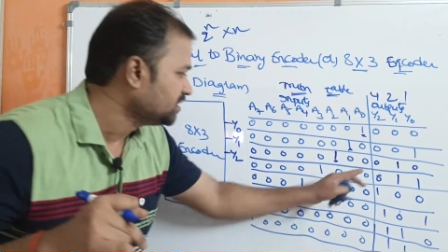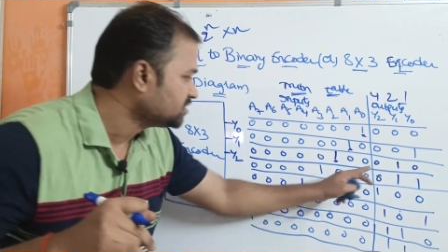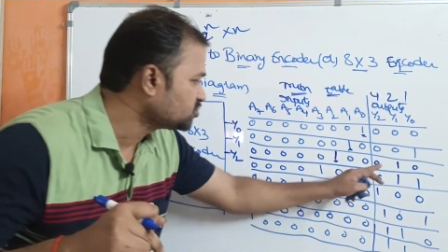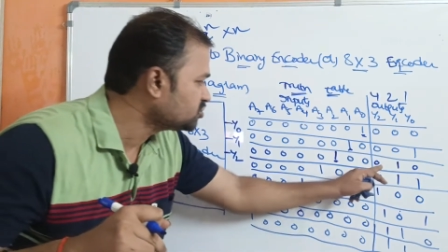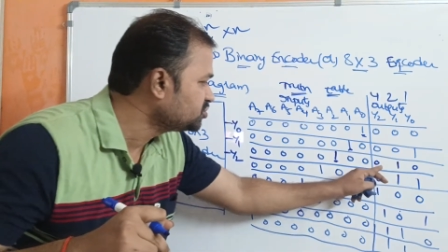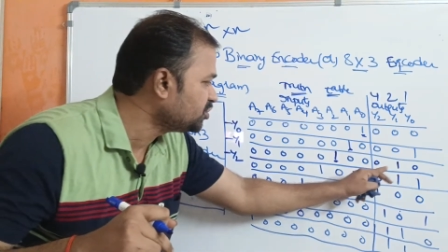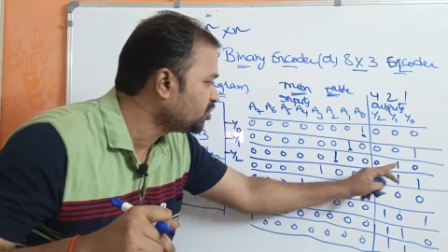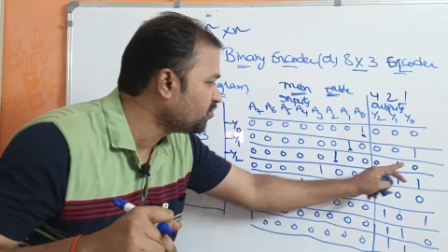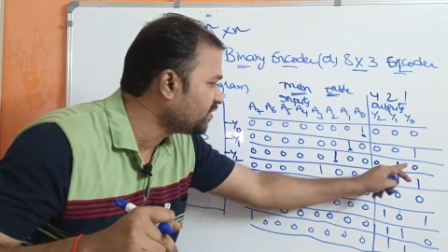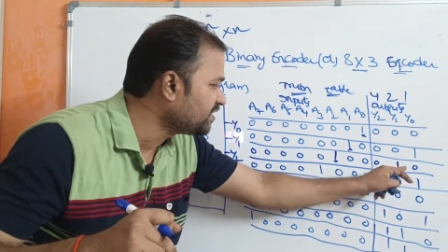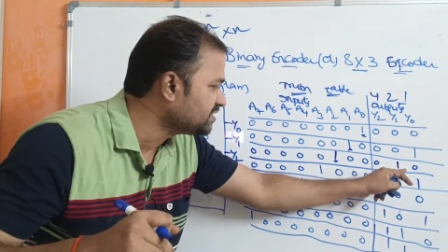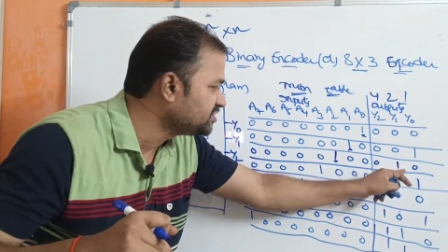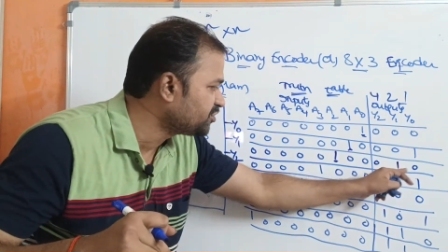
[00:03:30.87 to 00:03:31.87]
So
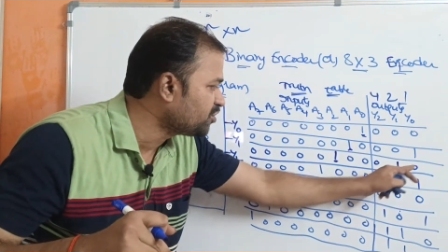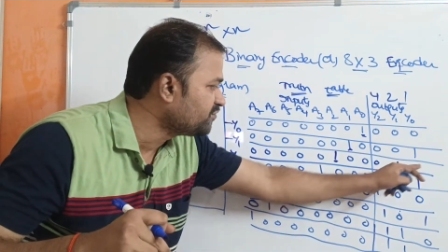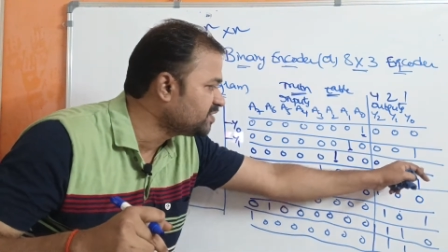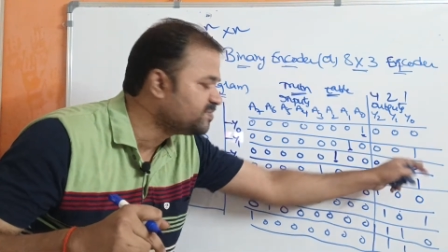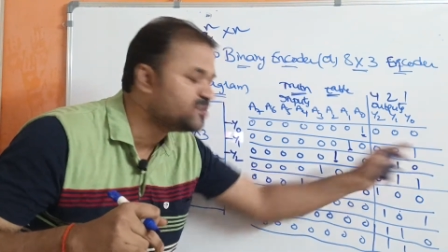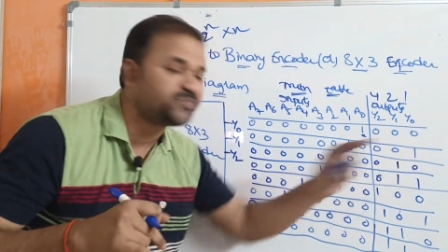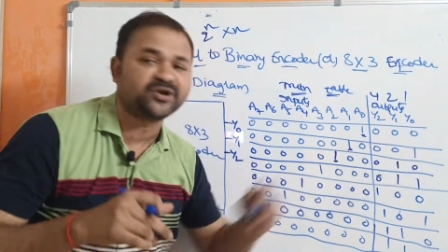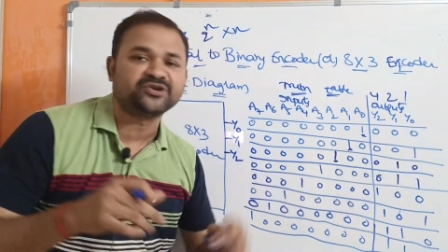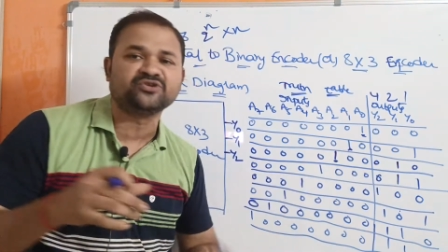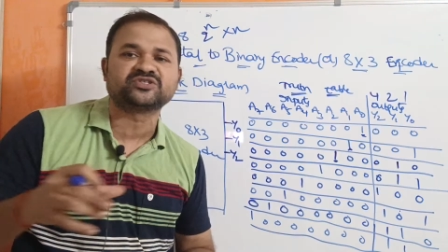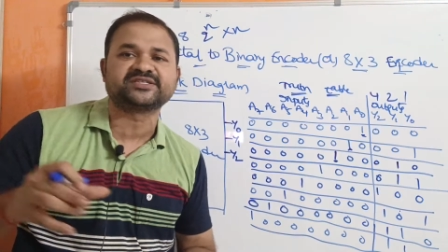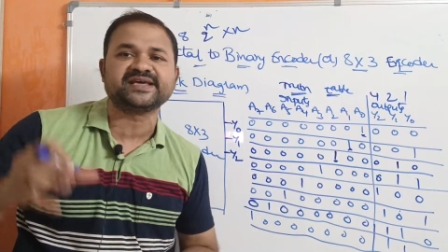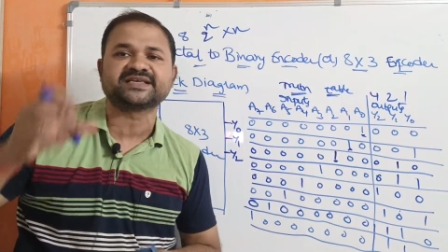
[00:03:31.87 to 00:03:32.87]
010 will be
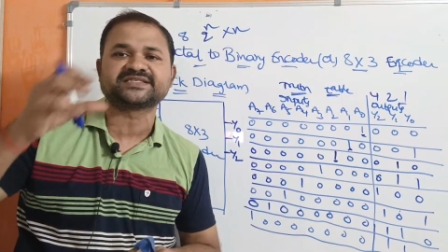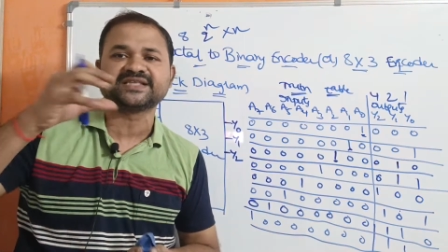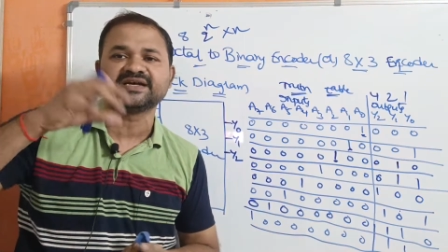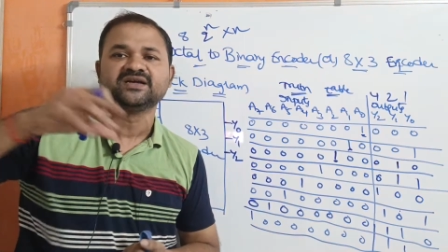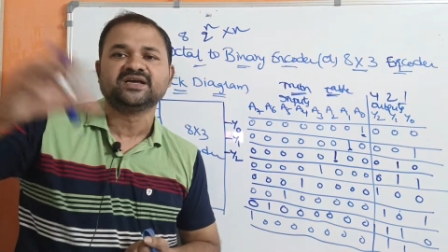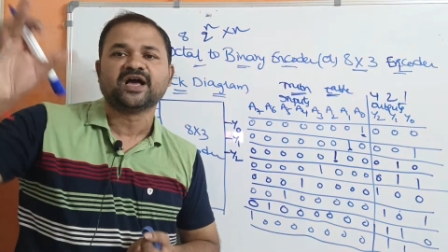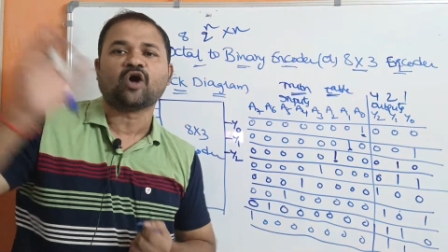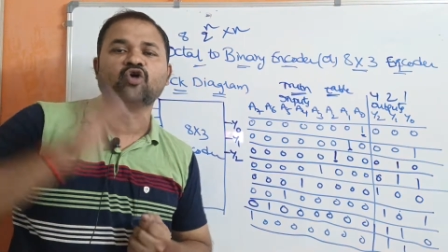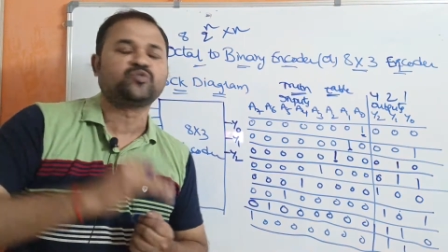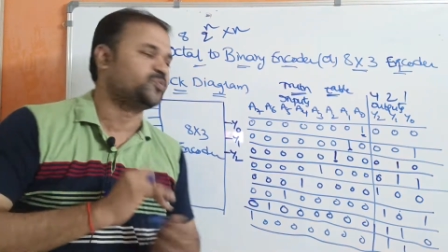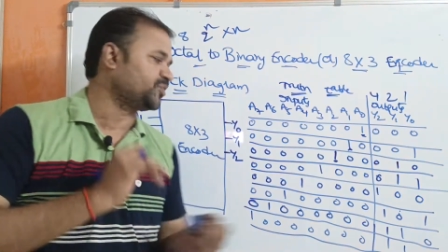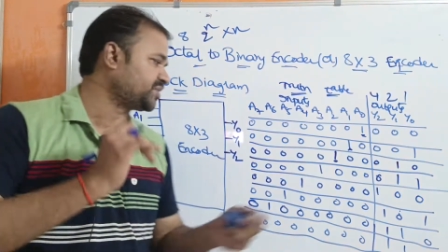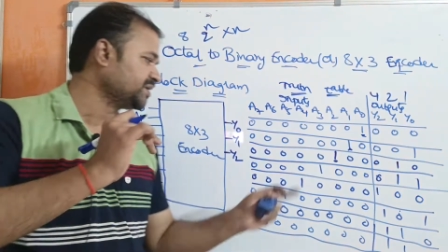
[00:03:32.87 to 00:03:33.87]
produced as the
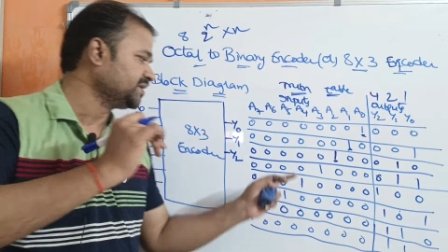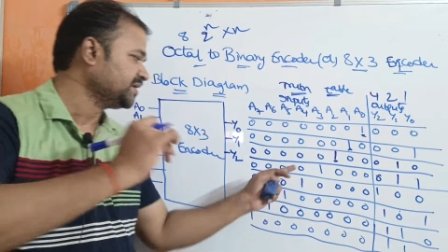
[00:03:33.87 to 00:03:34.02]
output.